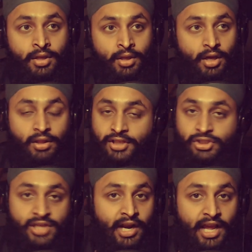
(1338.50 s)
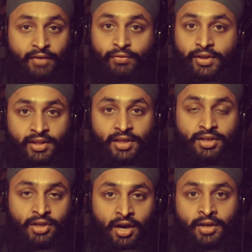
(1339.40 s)
unless she had
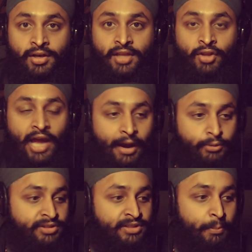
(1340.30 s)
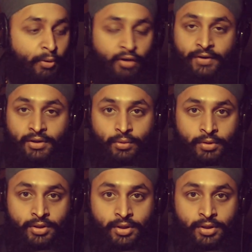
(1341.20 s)
everything done and the house was in perfect order.